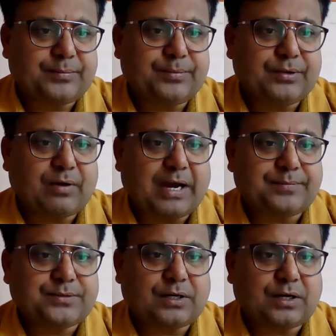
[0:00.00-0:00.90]
be
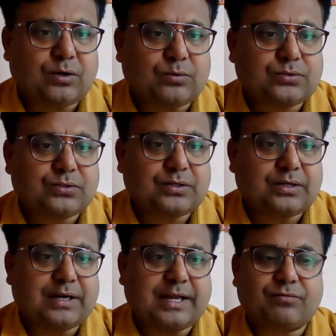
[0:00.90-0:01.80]
wiped out
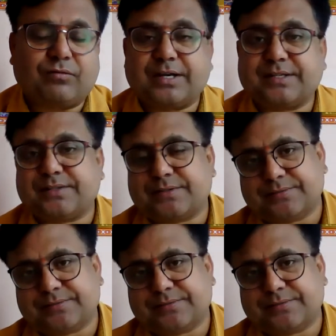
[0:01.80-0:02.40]
likewise.